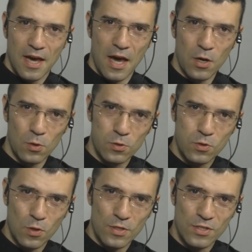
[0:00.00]
And
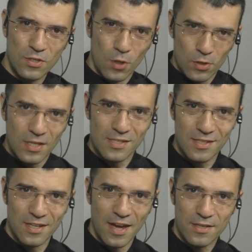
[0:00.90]
also is not as
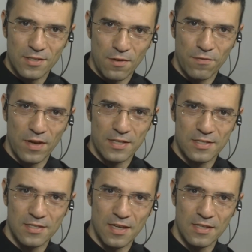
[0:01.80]
aggressive
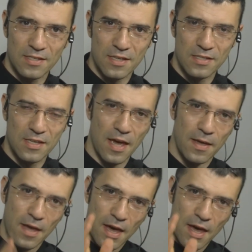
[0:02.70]
as TCA.